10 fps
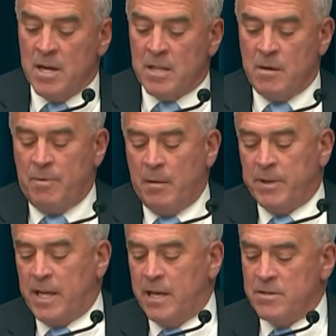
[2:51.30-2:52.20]
The
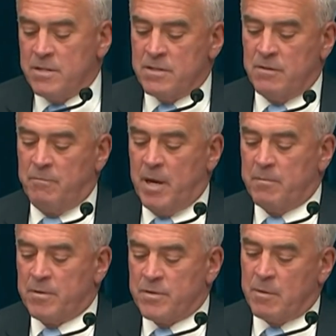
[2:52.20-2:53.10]
publications of
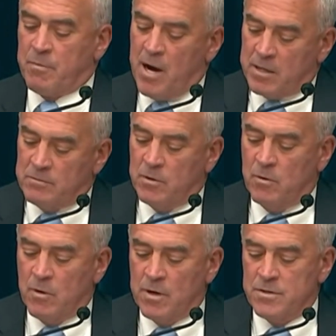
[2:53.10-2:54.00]
papers like Proximal
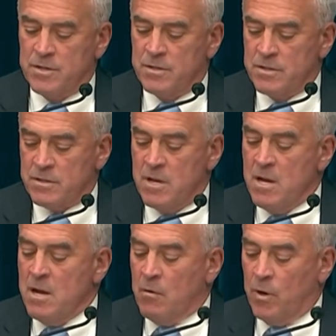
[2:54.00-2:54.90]
Origin,
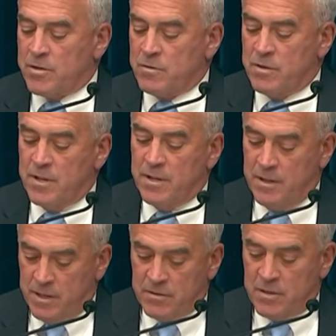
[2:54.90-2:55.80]
which
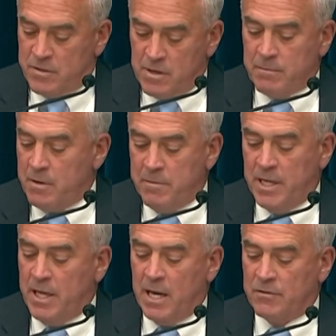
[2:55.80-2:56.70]
this
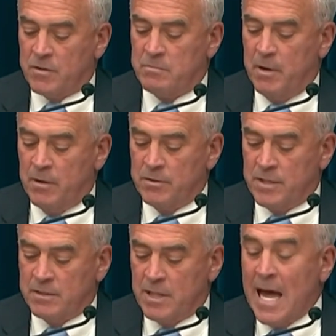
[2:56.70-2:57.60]
subcommittee has exposed
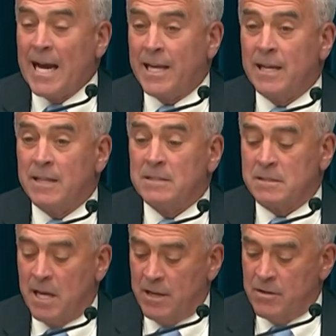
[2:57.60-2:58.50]
as lacking in
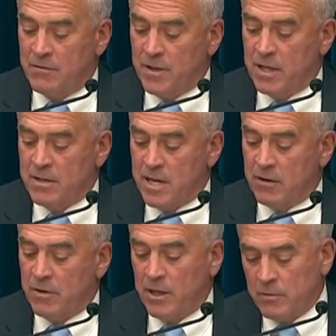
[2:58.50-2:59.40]
scientific
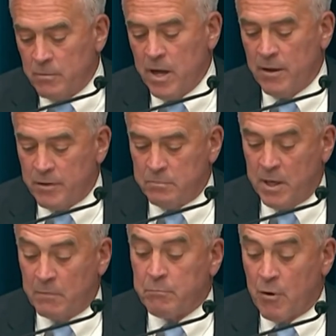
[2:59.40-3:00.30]
integrity, as well as
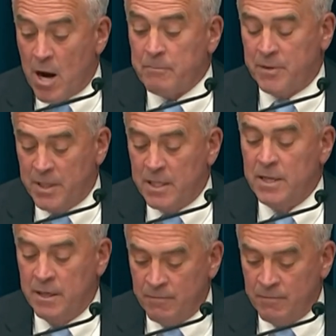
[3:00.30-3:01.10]
being prompted